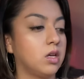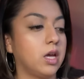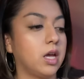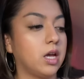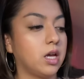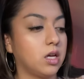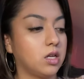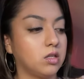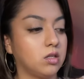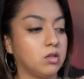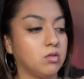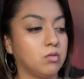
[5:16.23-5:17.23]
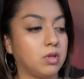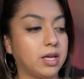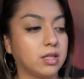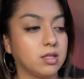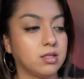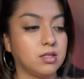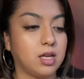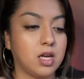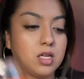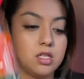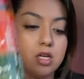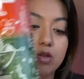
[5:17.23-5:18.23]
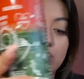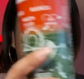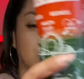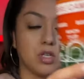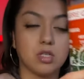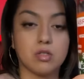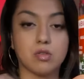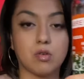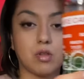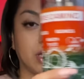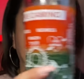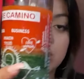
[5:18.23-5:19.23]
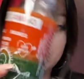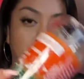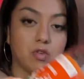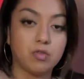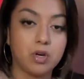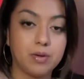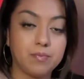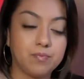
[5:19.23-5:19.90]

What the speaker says: And you light the sage and you just go like this over it,